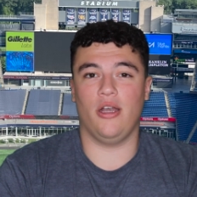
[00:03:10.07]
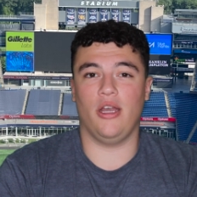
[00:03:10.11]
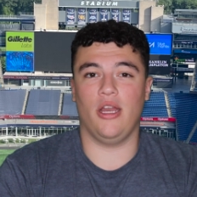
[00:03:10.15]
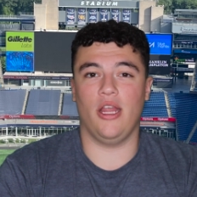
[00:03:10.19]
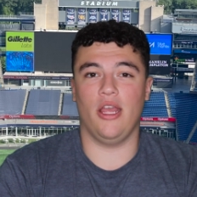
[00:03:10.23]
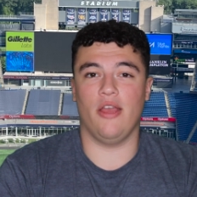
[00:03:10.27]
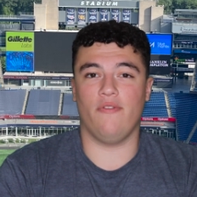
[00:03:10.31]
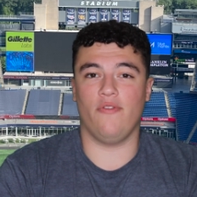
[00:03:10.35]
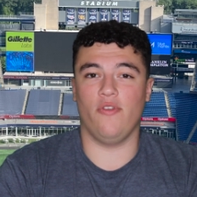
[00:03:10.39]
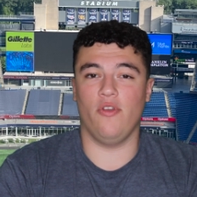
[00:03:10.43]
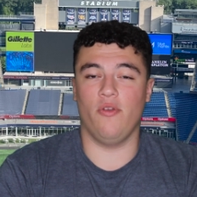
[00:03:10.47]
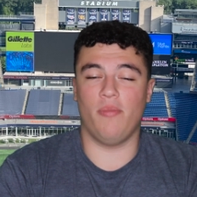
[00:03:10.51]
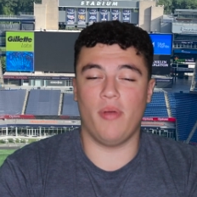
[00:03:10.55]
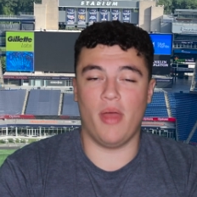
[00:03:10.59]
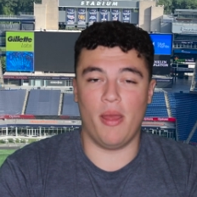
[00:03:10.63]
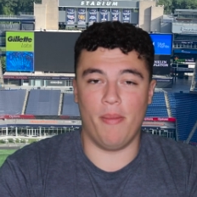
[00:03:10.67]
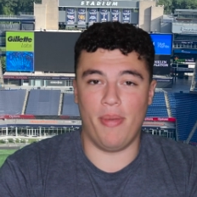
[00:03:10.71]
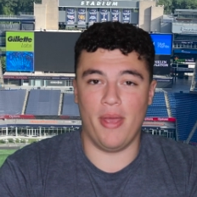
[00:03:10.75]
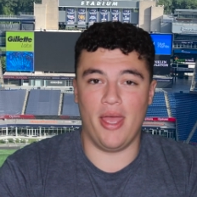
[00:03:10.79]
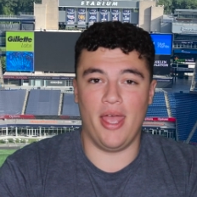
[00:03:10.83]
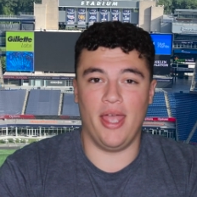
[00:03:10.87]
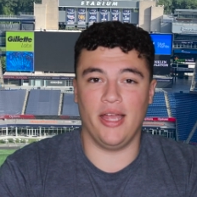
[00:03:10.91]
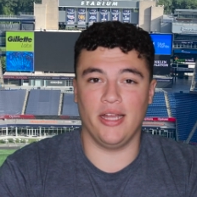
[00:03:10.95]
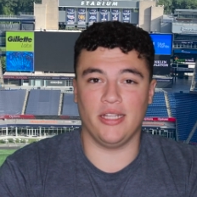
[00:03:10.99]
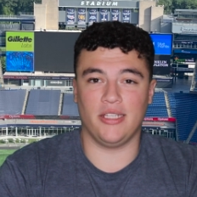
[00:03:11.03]
if you've been
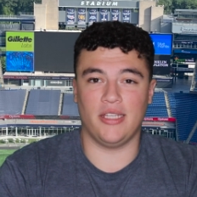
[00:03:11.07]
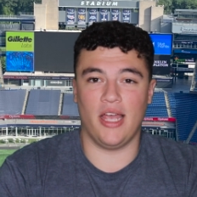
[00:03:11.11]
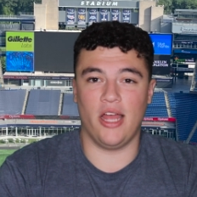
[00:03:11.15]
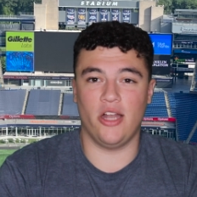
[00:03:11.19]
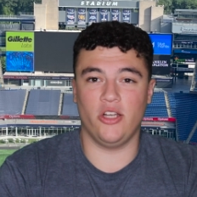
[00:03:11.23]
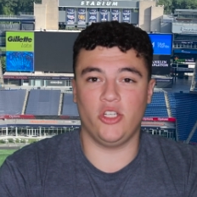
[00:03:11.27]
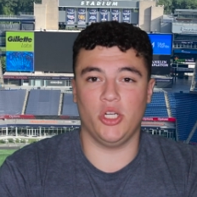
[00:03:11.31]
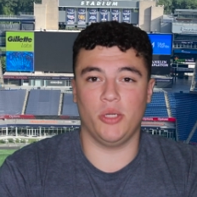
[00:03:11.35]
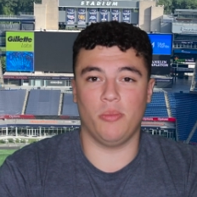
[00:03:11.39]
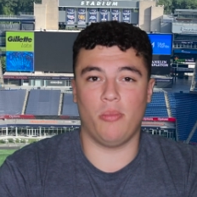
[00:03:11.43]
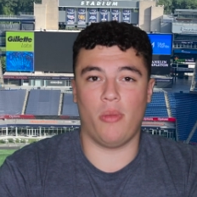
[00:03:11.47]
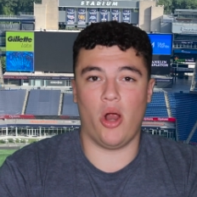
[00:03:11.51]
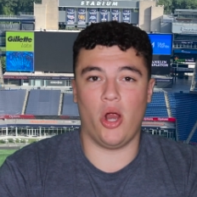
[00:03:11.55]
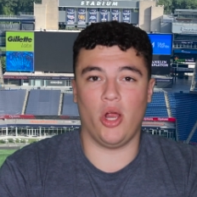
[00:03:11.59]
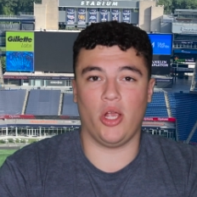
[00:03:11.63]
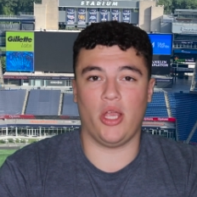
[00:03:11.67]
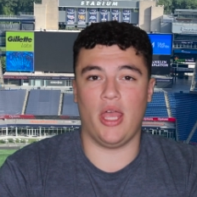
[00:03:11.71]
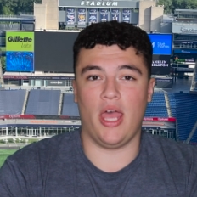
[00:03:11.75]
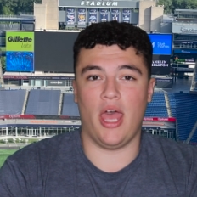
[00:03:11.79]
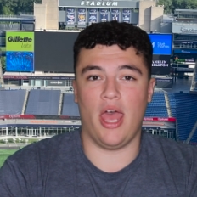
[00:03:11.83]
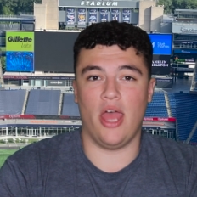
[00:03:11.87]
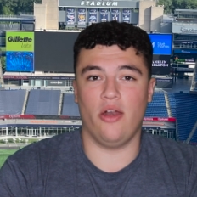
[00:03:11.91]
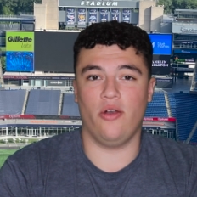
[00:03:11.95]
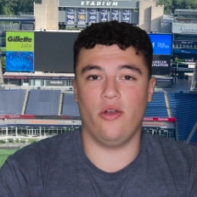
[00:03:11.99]
paying attention, Mark